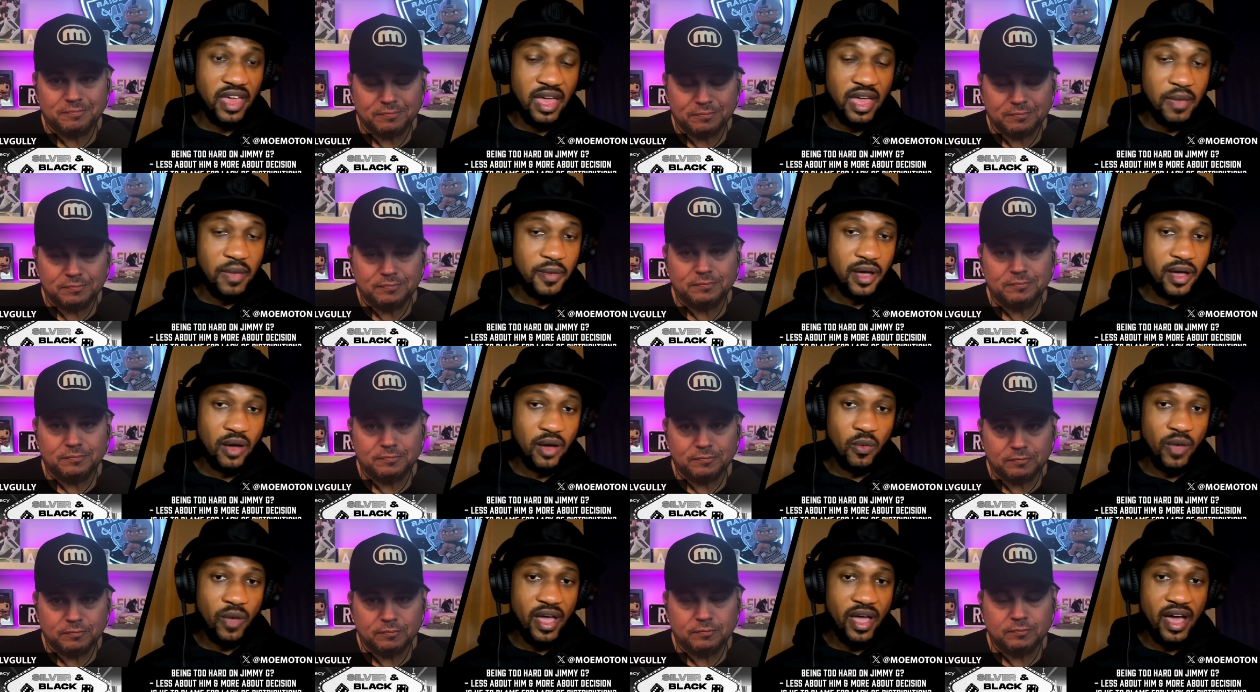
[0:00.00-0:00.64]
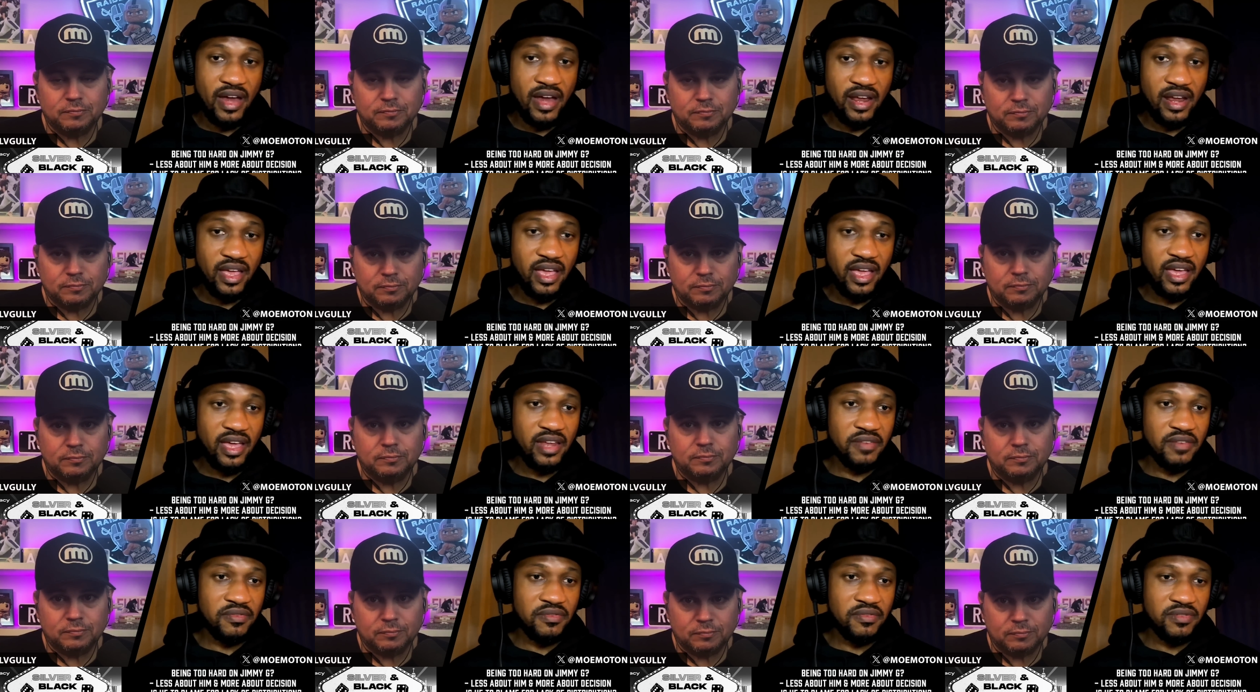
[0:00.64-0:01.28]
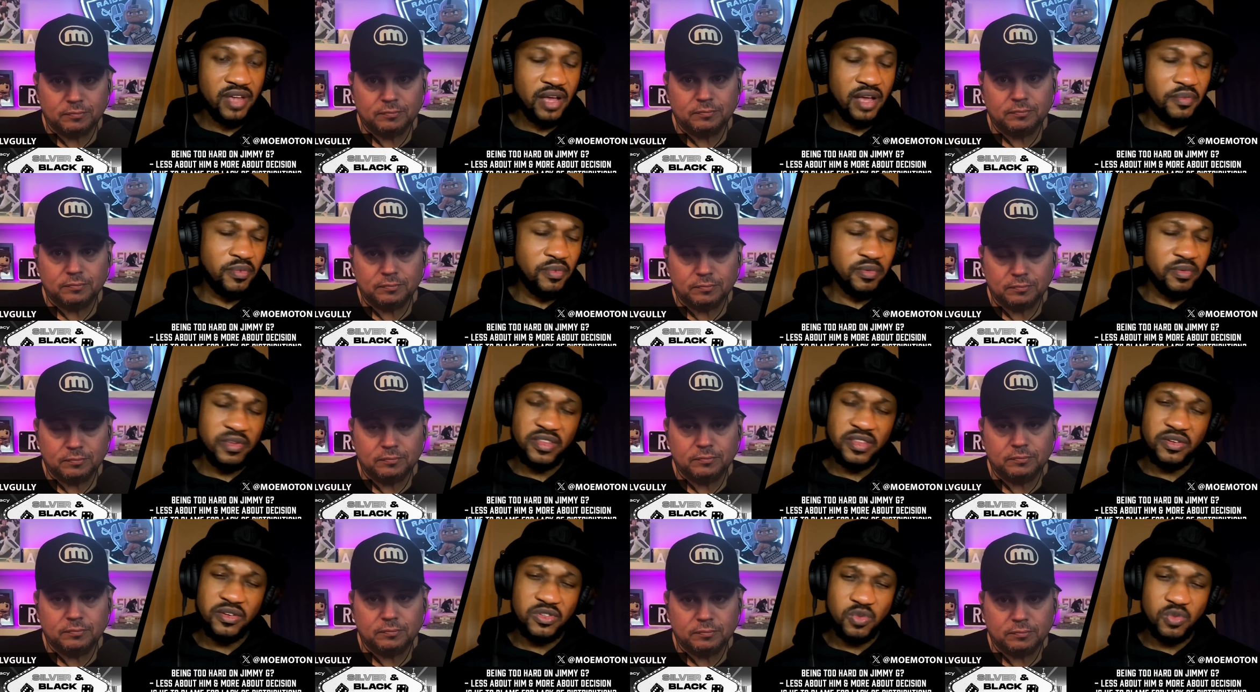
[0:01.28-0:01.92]
Speaker 1: got way out of hand. I believe there
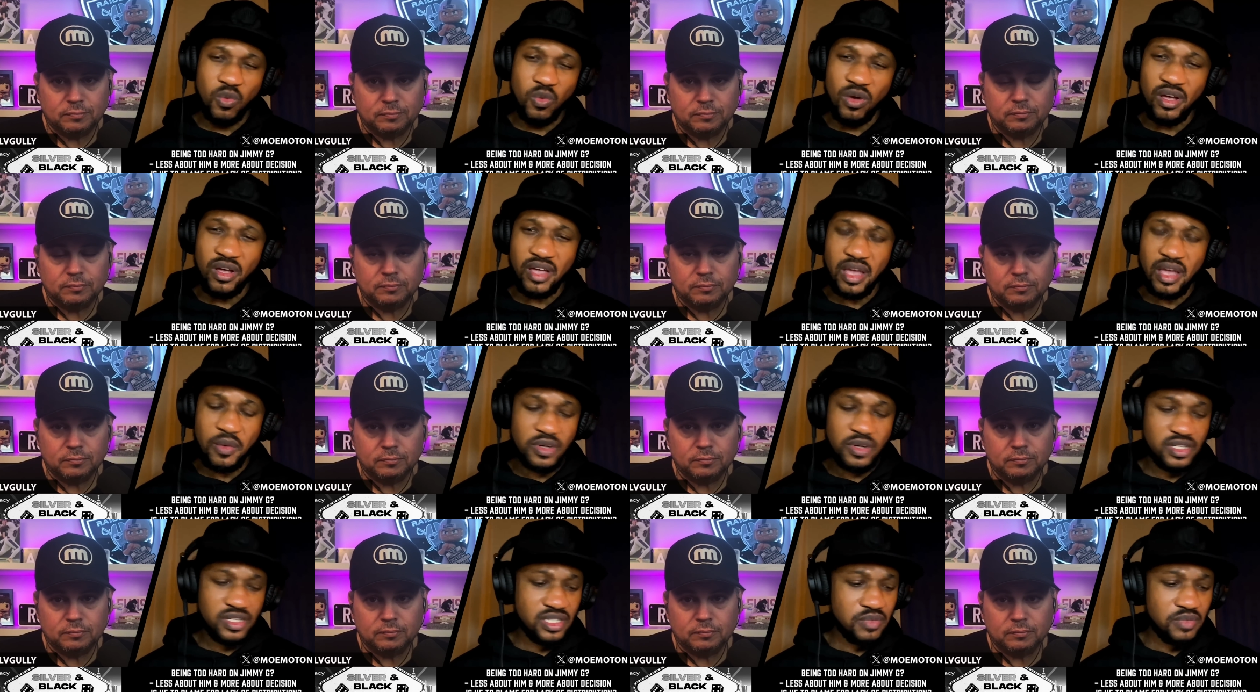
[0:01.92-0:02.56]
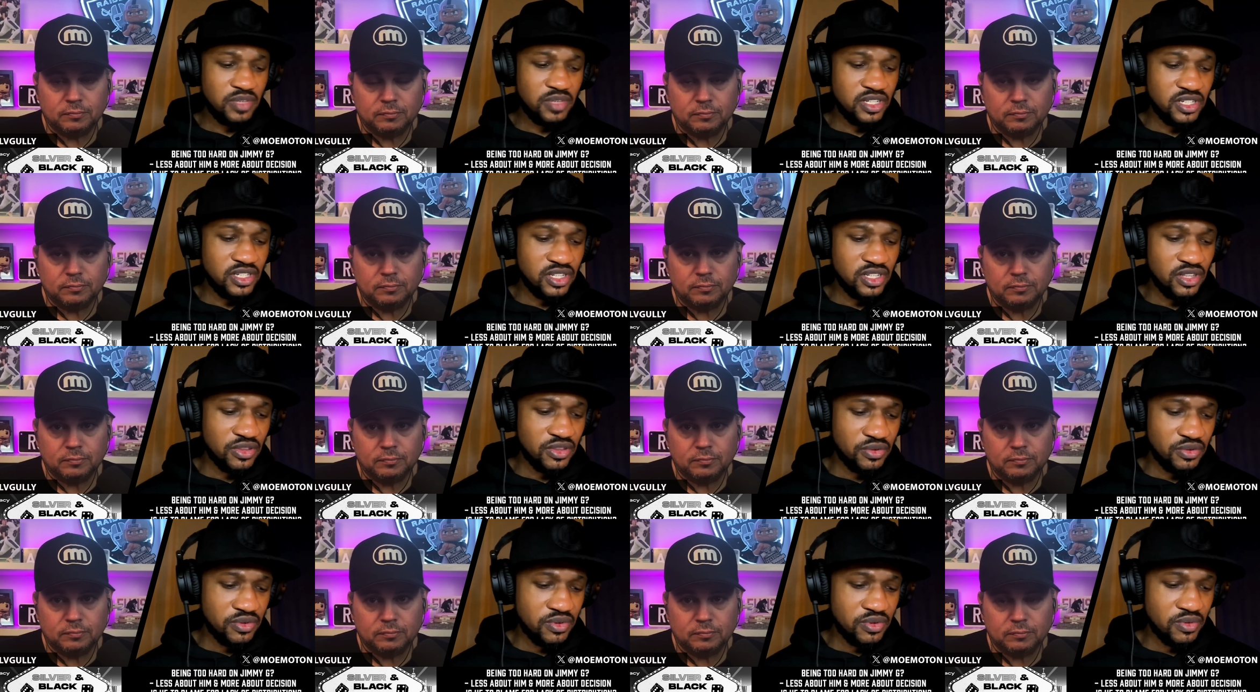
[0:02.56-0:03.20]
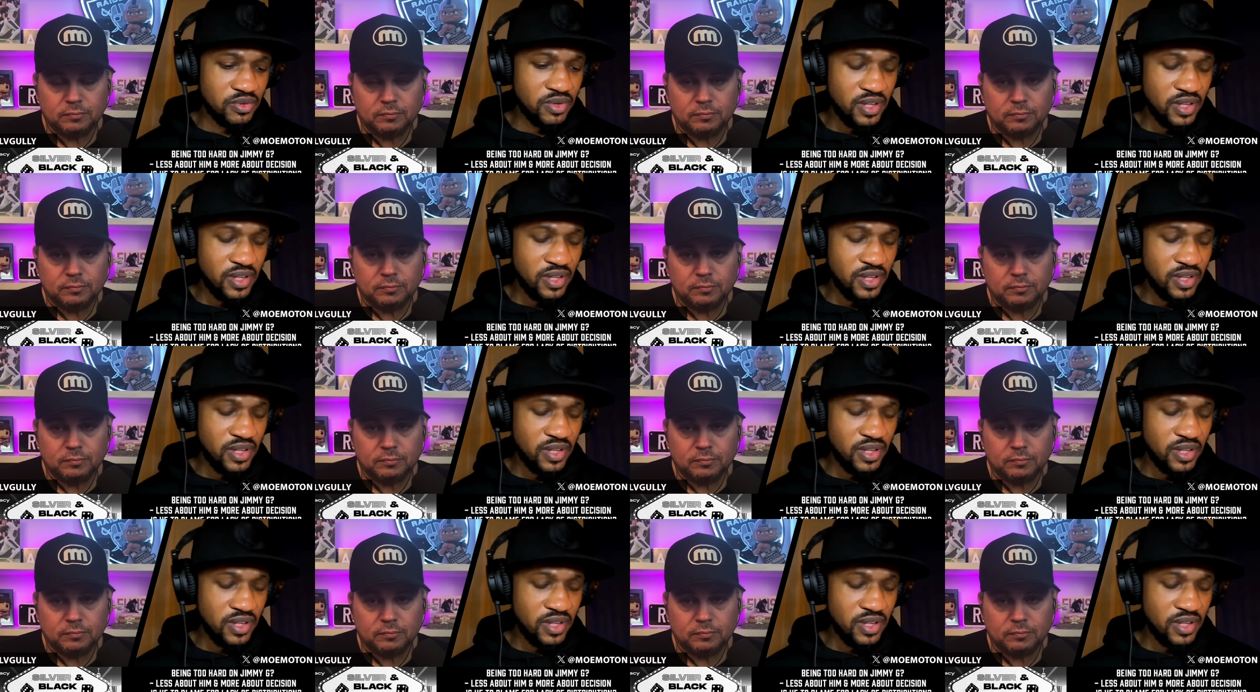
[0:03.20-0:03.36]
was one game where Jimmy G threw